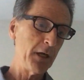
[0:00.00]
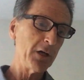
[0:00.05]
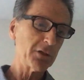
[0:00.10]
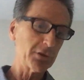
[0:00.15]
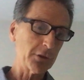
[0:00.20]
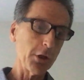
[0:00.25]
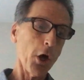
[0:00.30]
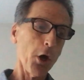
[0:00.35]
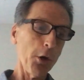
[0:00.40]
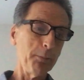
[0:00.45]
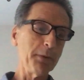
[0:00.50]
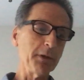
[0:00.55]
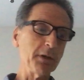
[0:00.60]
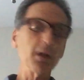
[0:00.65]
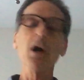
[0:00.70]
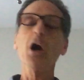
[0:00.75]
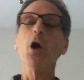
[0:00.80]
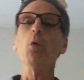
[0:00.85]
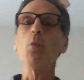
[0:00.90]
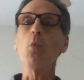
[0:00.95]

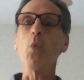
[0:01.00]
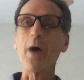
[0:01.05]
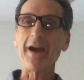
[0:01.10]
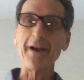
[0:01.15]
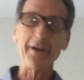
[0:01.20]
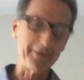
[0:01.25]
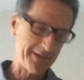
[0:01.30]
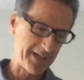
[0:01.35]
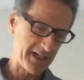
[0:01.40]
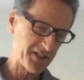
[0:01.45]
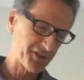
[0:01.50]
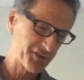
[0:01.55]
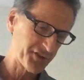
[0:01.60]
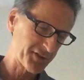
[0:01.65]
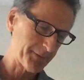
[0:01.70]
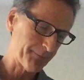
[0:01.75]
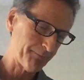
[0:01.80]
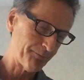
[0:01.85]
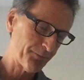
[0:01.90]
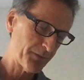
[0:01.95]
Global
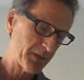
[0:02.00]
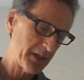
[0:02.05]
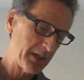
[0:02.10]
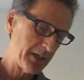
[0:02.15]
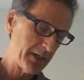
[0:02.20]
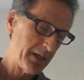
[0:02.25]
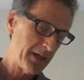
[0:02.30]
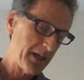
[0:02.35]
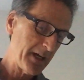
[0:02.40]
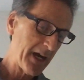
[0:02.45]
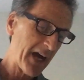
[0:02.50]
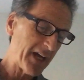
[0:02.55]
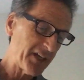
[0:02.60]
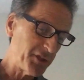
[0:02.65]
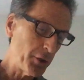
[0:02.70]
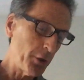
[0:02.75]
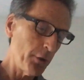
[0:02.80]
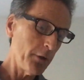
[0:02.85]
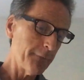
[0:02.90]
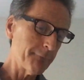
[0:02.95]
awareness. A
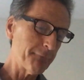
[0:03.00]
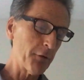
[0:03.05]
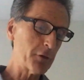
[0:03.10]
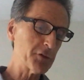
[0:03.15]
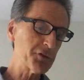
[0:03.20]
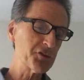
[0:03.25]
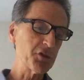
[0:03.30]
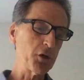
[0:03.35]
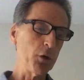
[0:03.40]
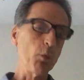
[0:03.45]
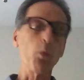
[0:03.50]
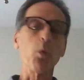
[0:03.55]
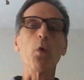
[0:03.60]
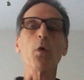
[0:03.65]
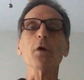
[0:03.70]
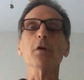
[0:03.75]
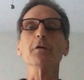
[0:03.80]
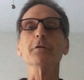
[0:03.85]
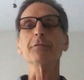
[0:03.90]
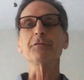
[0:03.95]
universal
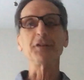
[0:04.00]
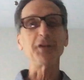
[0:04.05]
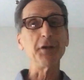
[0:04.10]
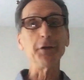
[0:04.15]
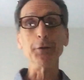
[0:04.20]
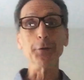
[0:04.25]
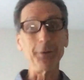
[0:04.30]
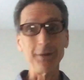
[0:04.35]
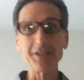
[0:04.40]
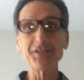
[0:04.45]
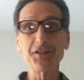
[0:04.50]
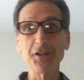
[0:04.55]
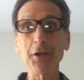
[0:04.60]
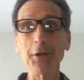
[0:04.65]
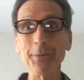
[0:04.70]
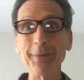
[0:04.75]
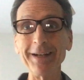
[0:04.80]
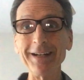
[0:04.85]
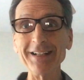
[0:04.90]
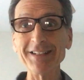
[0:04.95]
worldview is
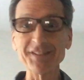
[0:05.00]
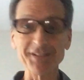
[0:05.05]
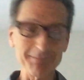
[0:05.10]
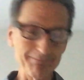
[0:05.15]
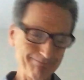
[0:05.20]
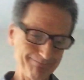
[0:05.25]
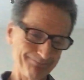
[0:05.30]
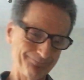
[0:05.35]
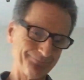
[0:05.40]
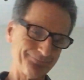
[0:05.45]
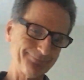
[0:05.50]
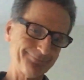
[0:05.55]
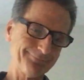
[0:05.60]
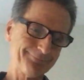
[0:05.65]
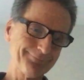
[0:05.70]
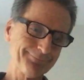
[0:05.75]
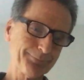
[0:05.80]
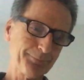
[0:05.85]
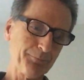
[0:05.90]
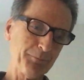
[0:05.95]
humanism
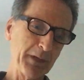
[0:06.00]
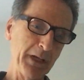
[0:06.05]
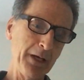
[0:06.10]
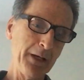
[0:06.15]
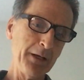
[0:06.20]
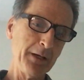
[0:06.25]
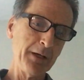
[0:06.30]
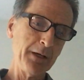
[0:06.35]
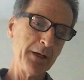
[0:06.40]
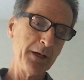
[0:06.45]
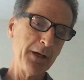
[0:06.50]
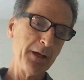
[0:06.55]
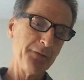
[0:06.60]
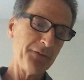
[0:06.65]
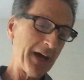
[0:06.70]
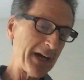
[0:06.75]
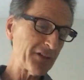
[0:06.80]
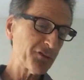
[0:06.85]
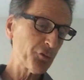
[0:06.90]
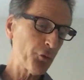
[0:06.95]

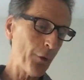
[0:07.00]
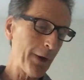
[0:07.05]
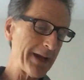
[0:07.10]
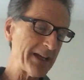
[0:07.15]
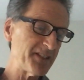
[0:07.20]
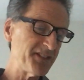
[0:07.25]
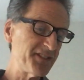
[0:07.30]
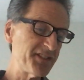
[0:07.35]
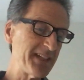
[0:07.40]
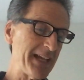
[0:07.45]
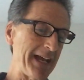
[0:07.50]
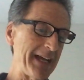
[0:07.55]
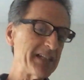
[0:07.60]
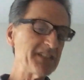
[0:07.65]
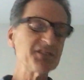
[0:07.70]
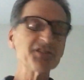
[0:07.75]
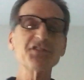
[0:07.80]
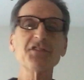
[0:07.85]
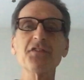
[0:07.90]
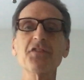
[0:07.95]
that
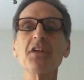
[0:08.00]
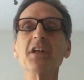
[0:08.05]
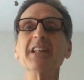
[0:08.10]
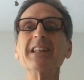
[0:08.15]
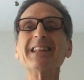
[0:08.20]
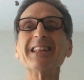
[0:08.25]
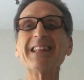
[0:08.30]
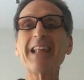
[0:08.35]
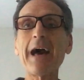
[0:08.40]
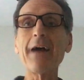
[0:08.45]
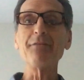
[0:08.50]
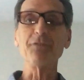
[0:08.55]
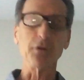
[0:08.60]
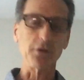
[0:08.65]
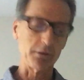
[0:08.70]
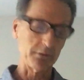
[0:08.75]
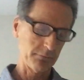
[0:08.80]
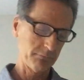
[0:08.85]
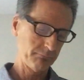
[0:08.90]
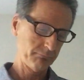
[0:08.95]
transcends the
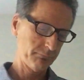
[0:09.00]
level